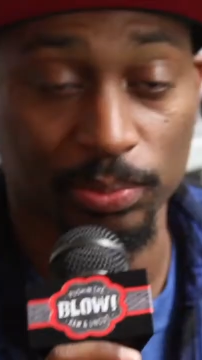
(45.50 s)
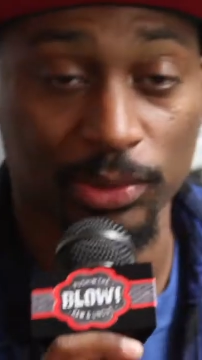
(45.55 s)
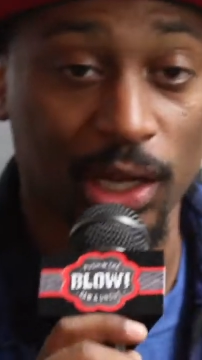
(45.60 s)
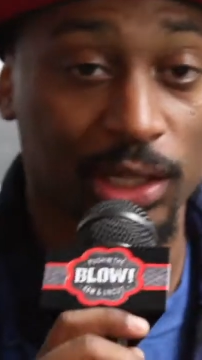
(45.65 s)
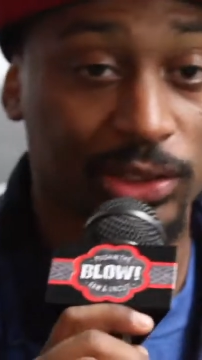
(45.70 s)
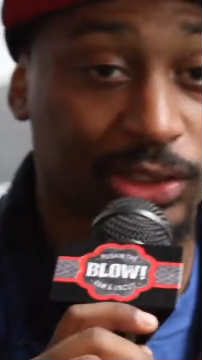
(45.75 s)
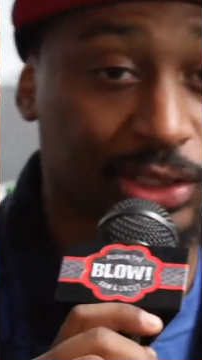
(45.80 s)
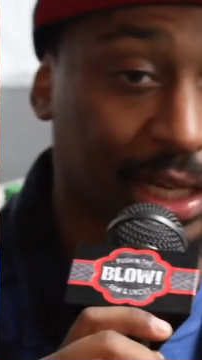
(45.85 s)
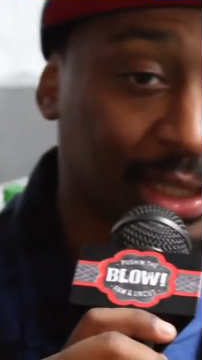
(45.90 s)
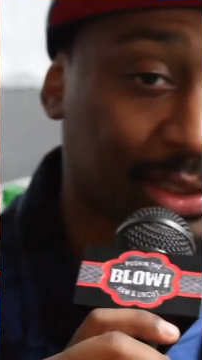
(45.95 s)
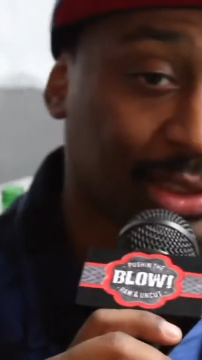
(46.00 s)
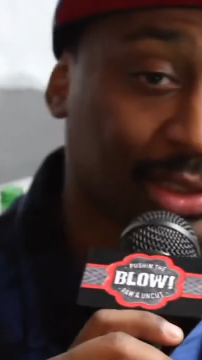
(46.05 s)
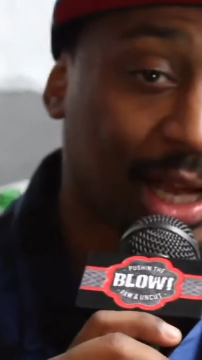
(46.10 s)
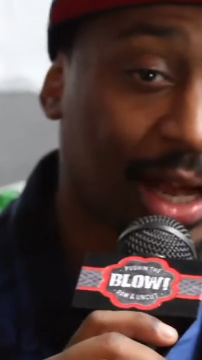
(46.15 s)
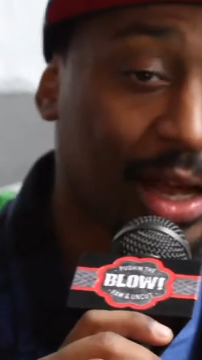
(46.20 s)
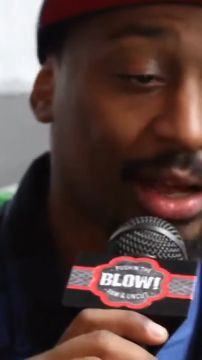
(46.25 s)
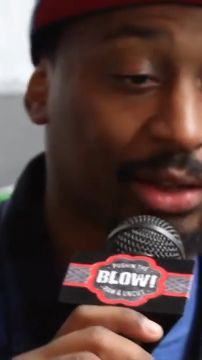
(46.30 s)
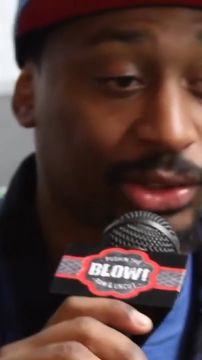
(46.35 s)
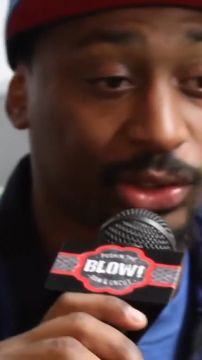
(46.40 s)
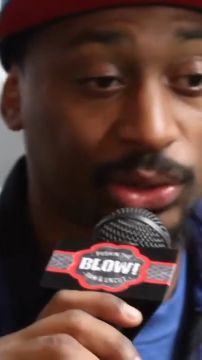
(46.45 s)
Uh, shouts
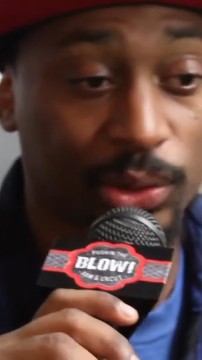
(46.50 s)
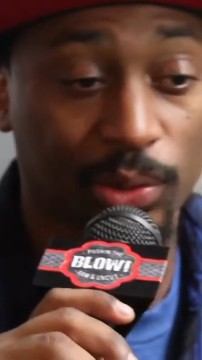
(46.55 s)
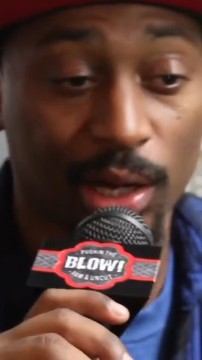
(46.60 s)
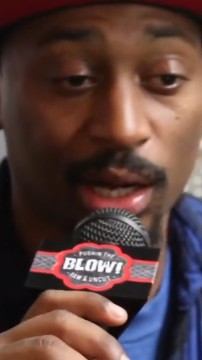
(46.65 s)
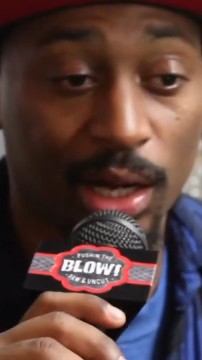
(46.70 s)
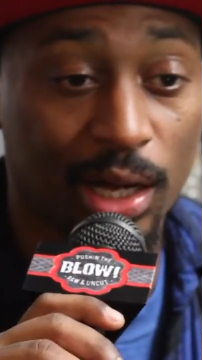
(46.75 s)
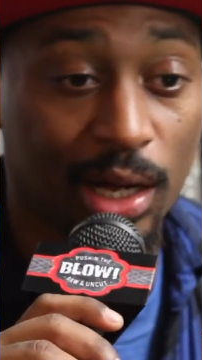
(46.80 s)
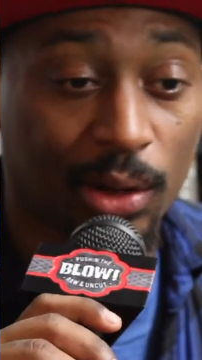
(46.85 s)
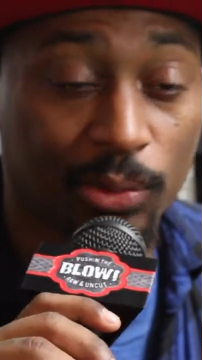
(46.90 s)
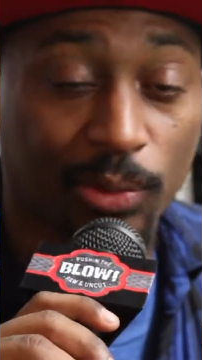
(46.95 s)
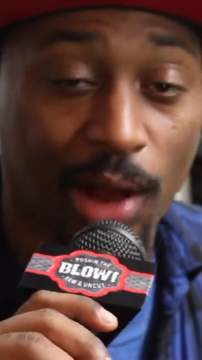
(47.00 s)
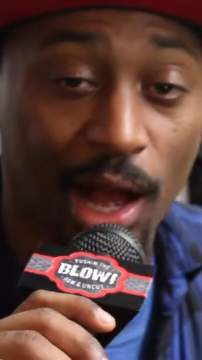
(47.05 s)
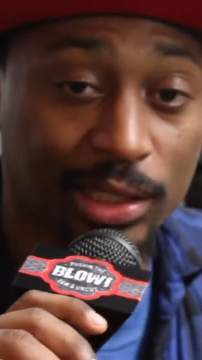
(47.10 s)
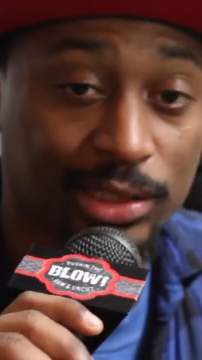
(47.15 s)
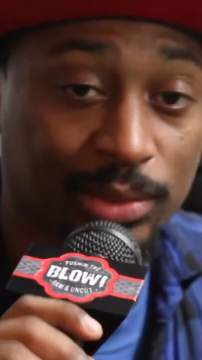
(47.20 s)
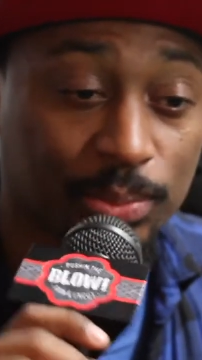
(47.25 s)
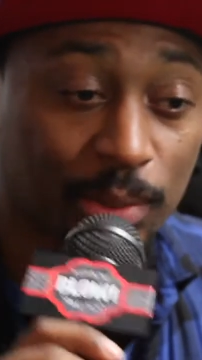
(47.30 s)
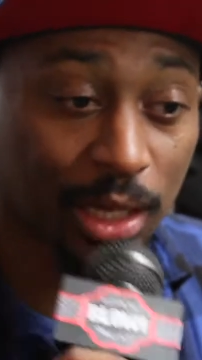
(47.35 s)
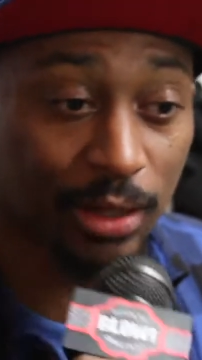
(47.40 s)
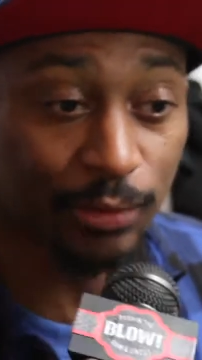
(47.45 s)
out to uh,
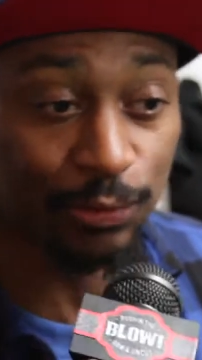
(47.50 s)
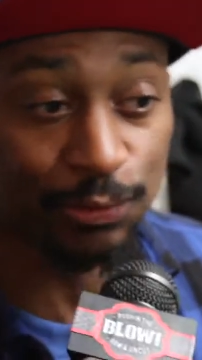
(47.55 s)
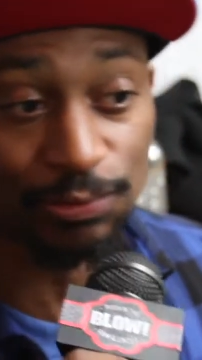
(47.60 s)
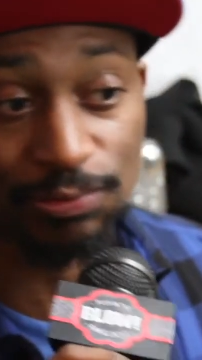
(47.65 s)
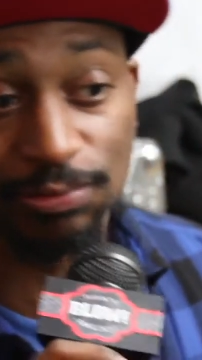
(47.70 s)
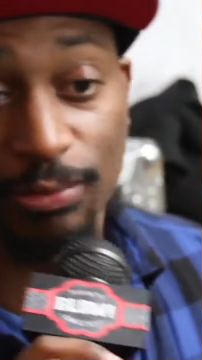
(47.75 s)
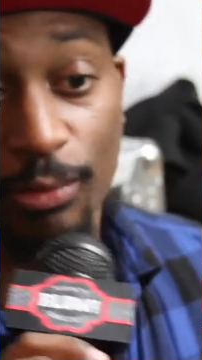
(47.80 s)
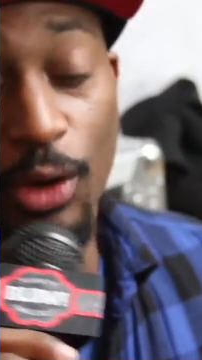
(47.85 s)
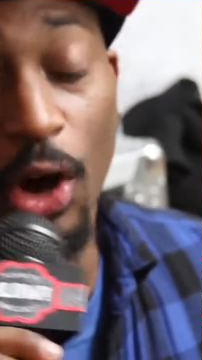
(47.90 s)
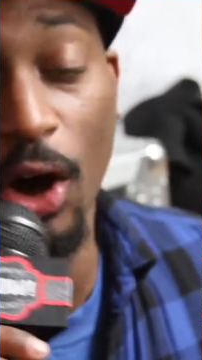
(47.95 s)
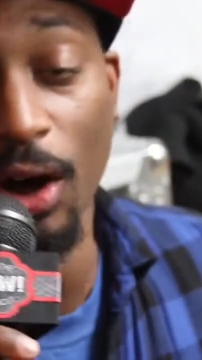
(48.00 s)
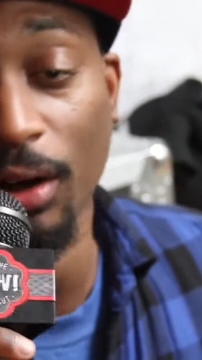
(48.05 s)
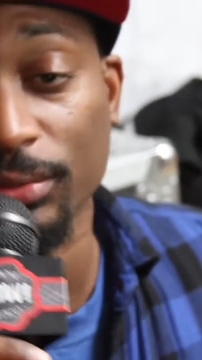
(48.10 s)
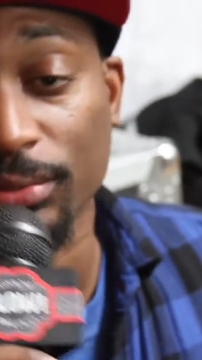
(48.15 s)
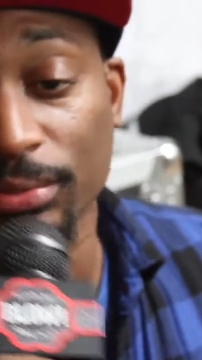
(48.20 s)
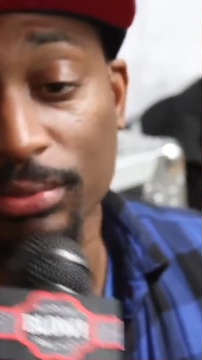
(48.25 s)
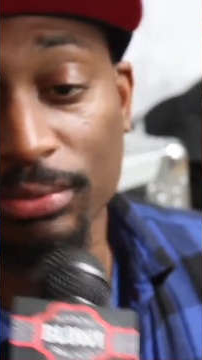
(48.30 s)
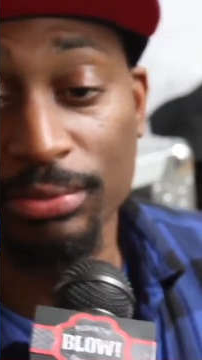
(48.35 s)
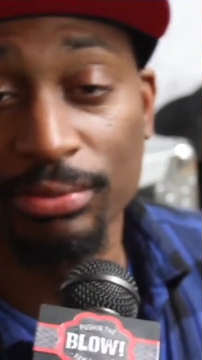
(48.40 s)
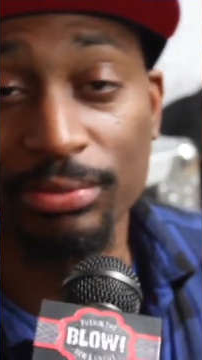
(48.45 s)
Rocksmith, Vault,
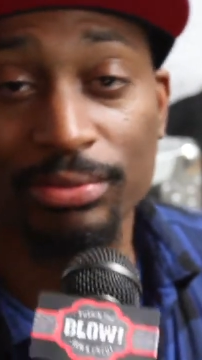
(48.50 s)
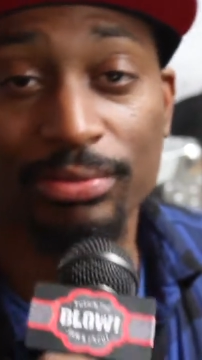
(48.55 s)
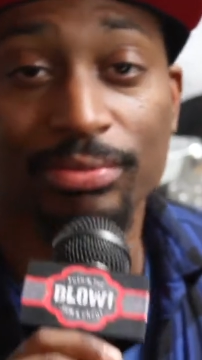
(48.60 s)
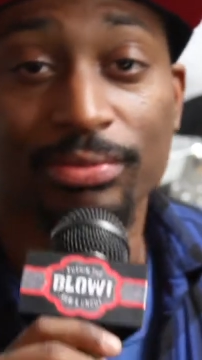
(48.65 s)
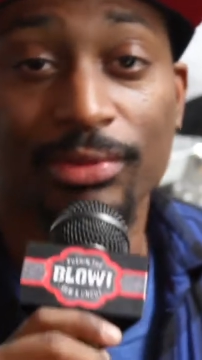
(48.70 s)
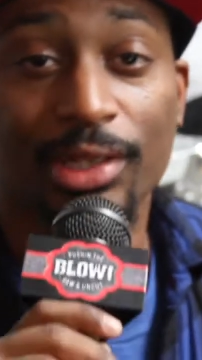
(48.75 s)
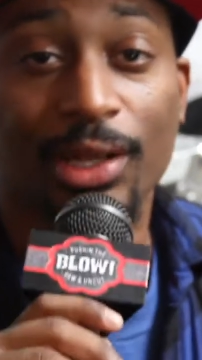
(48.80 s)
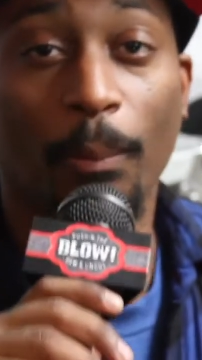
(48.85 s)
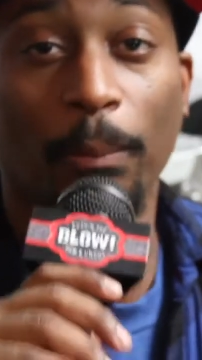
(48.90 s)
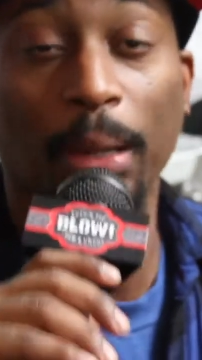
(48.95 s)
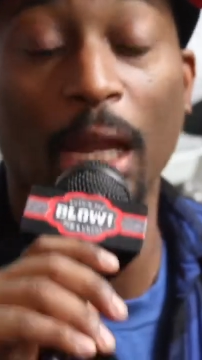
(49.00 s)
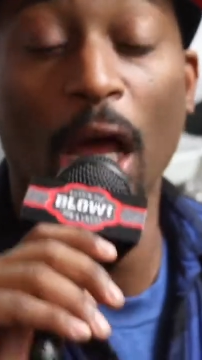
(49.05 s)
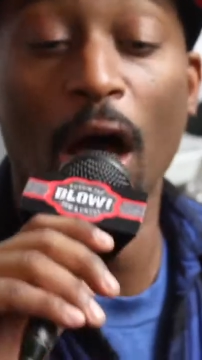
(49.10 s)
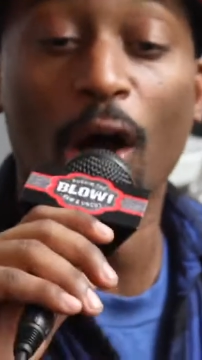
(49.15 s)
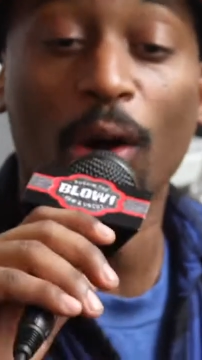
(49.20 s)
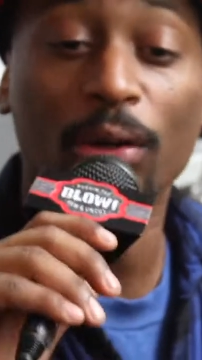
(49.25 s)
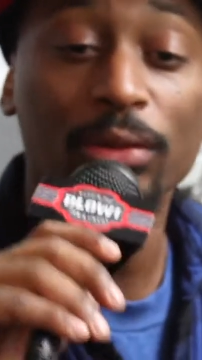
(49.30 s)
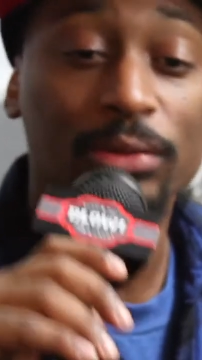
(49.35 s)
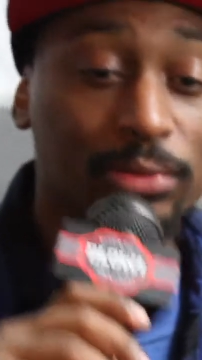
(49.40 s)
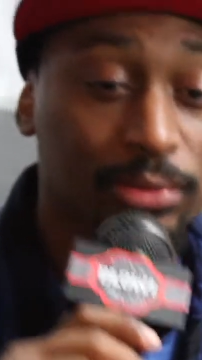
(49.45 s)

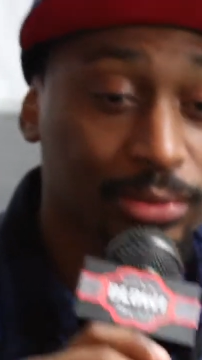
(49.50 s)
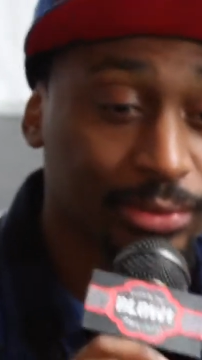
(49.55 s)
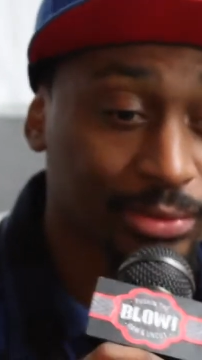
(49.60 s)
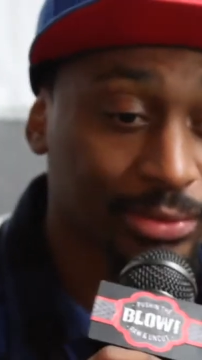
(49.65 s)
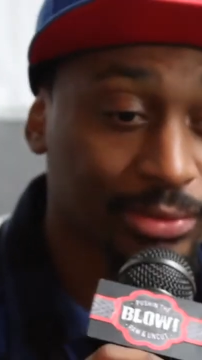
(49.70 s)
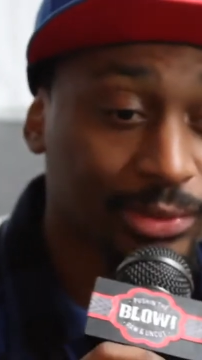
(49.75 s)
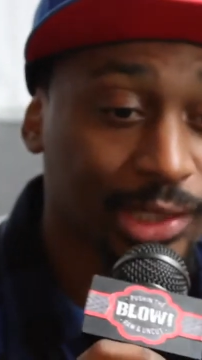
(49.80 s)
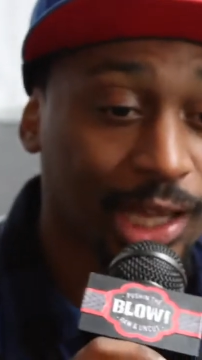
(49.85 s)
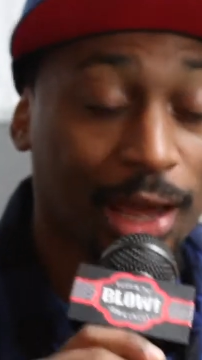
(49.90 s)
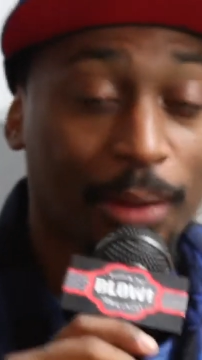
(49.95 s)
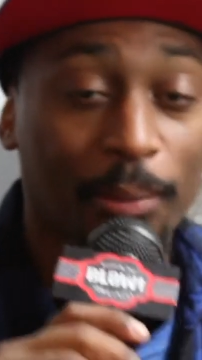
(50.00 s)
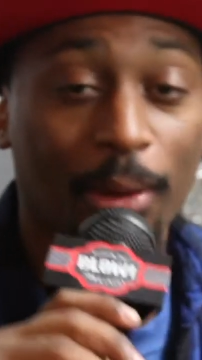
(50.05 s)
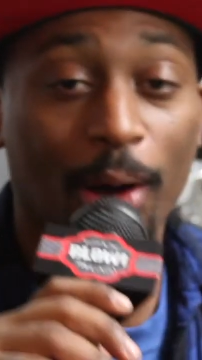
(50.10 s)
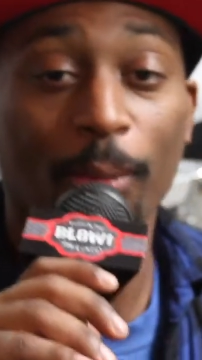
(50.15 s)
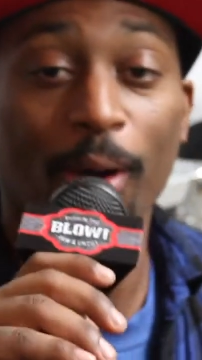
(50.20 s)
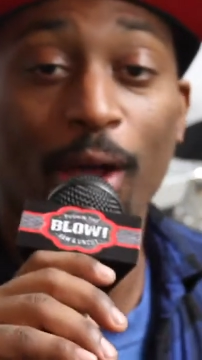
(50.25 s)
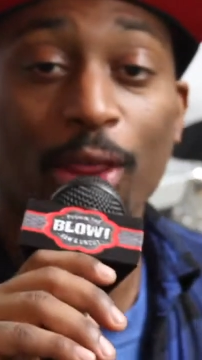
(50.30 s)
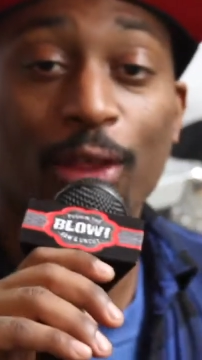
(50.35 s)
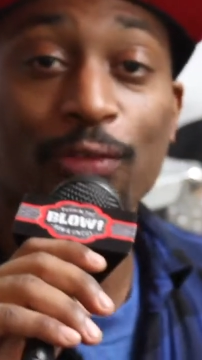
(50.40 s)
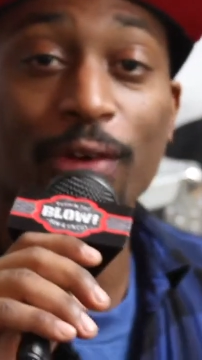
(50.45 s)
Blow, and my
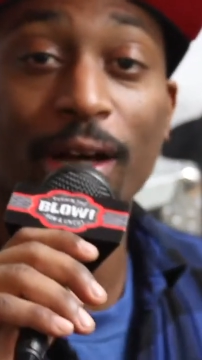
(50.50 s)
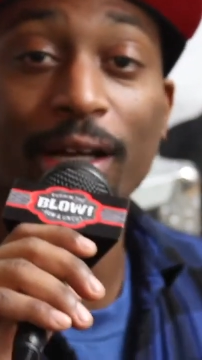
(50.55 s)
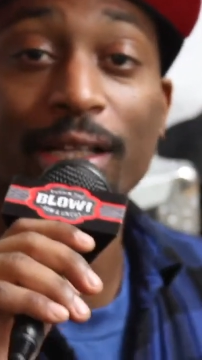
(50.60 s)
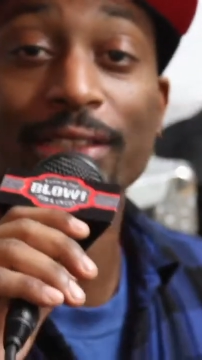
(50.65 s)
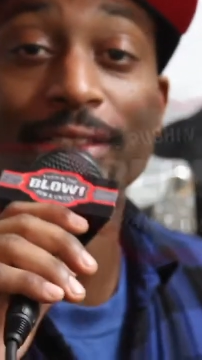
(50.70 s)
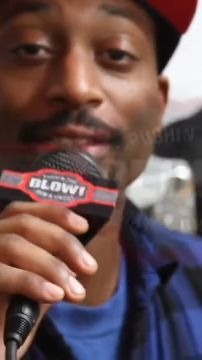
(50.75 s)
motherfucking